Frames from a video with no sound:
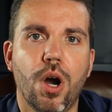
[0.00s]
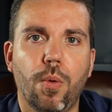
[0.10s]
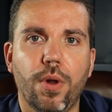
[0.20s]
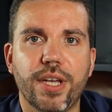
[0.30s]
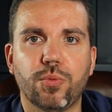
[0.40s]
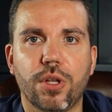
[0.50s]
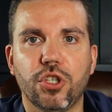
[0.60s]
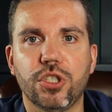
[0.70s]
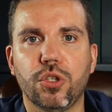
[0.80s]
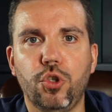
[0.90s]
Rolex
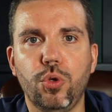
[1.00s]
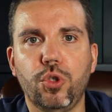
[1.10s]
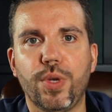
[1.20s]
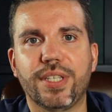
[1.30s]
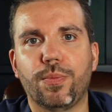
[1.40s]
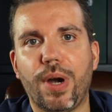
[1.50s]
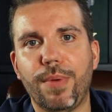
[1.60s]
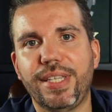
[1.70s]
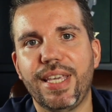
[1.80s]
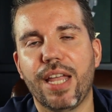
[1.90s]
watches due to its
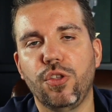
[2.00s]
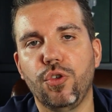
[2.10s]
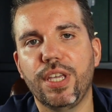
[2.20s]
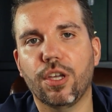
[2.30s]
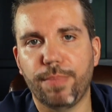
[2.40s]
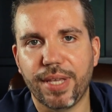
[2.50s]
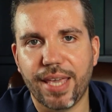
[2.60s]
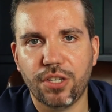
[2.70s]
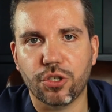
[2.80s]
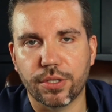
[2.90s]
rarity and unique
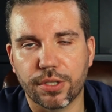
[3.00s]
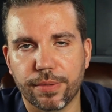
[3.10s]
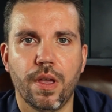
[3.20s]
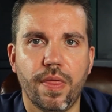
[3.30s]
complications.